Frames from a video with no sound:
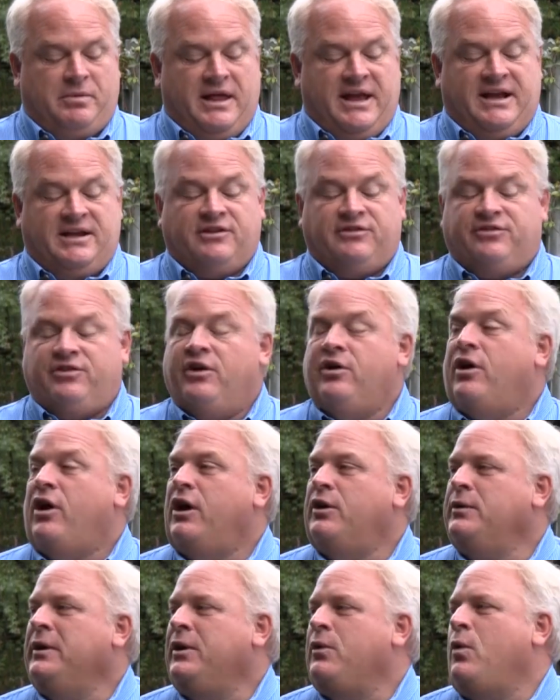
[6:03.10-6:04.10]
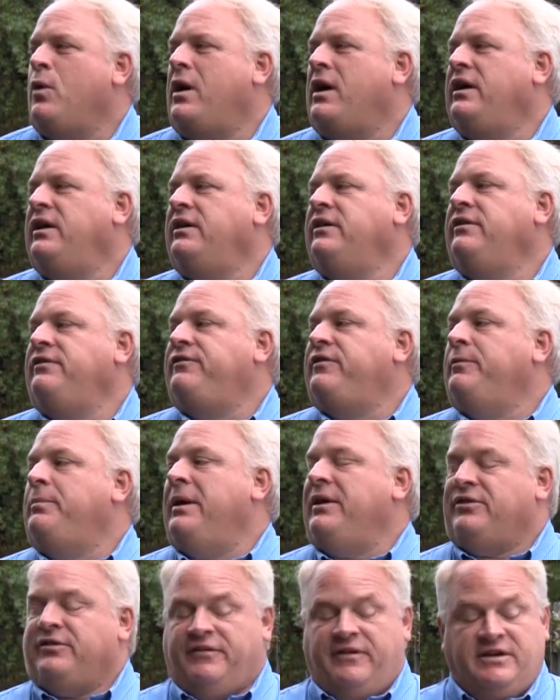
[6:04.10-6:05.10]
plans are required for
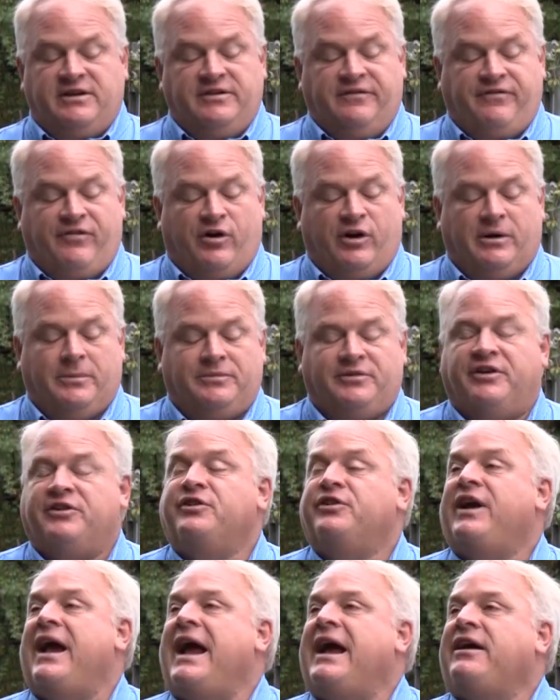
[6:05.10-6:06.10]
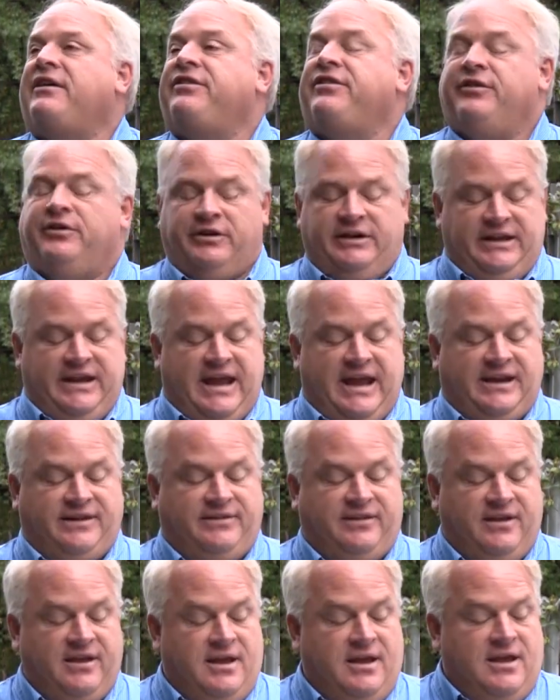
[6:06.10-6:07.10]
Pennsylvania farms under Act 38